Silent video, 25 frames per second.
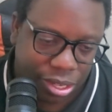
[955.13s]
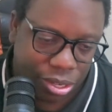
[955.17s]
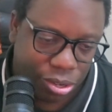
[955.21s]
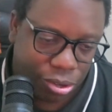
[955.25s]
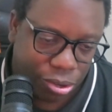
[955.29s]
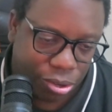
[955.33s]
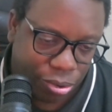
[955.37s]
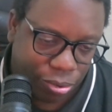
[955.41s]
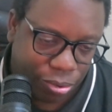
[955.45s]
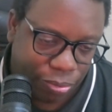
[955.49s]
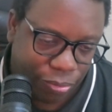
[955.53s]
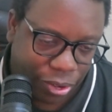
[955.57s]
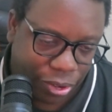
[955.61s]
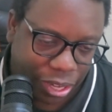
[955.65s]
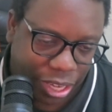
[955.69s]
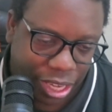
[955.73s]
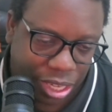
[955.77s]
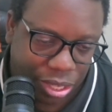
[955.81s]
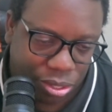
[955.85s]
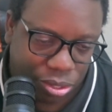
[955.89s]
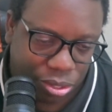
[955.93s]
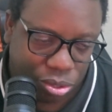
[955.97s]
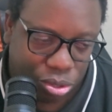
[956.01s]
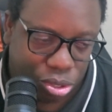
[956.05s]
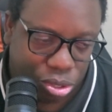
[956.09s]
don't
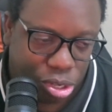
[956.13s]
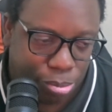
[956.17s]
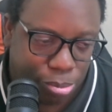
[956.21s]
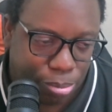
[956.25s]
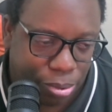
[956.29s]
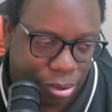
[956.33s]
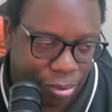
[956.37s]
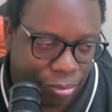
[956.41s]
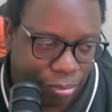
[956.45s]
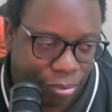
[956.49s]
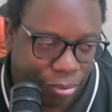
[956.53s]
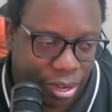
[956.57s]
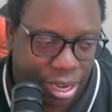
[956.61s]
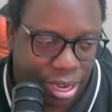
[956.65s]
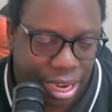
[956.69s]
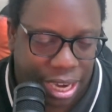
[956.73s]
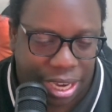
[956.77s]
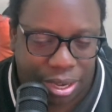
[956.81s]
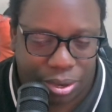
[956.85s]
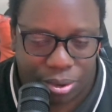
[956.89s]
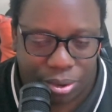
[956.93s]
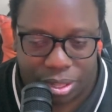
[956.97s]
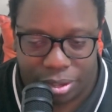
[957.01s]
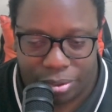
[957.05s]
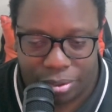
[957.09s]
forget to drop a free
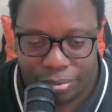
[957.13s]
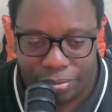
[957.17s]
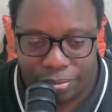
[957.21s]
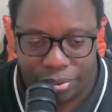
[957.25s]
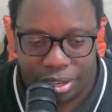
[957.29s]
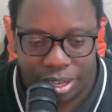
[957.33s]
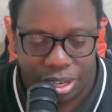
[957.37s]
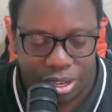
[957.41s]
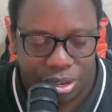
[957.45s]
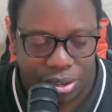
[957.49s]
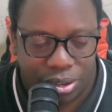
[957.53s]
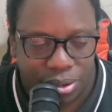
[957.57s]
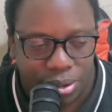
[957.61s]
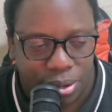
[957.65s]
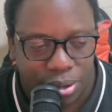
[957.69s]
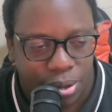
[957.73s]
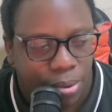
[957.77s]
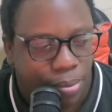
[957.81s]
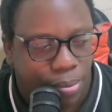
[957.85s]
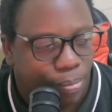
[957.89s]
like on the video